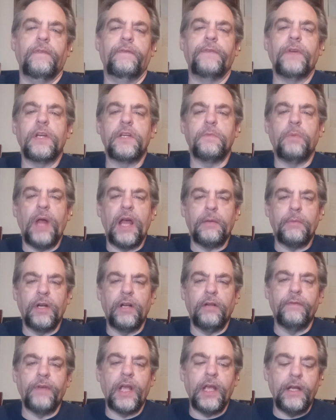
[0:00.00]
Finnish black
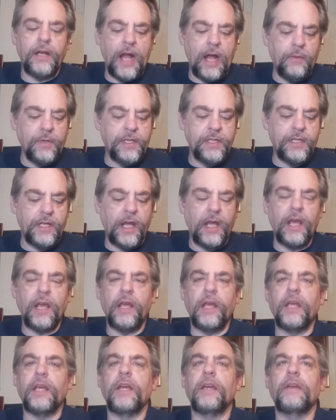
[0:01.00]
metal vein, I would
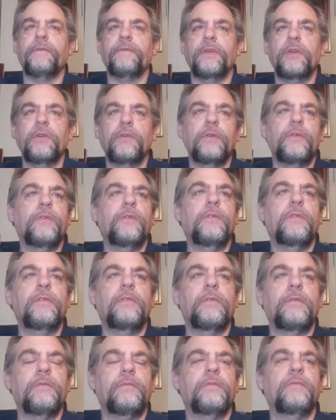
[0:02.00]
say. If
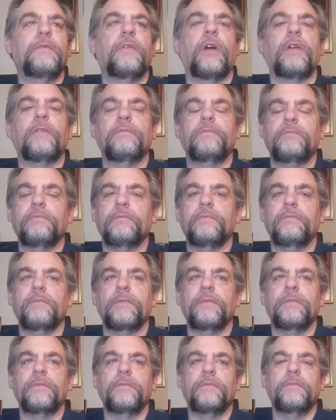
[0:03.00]
you
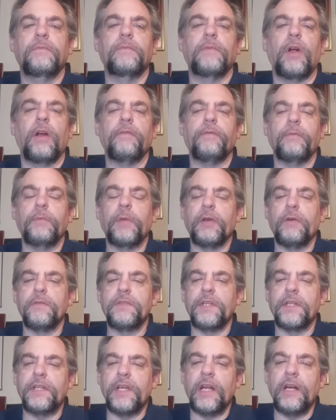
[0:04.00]
are familiar
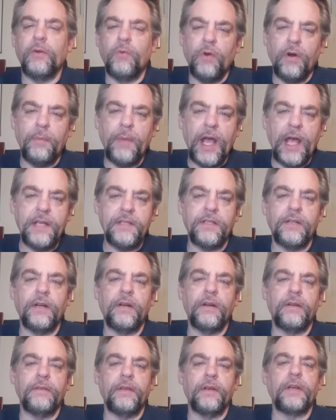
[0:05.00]
with Satanic War
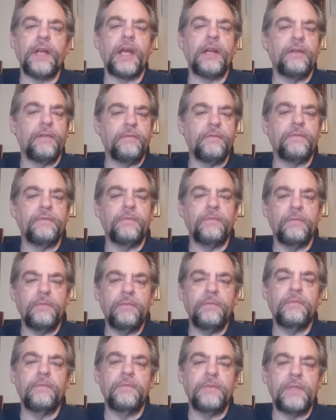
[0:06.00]
Master, they're kind of
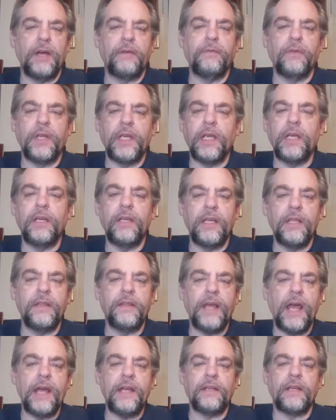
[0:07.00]
definitely
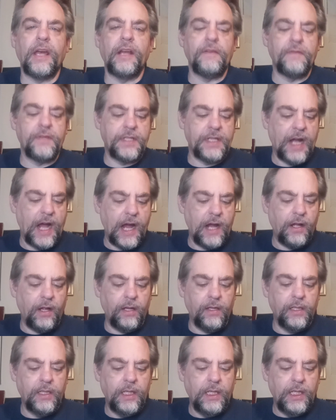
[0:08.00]
in that kind of
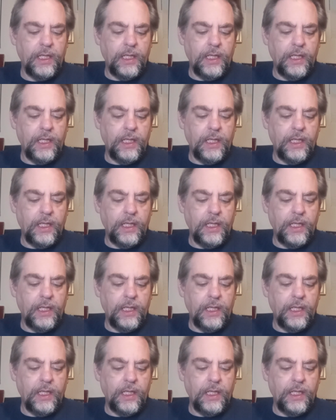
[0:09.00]
style.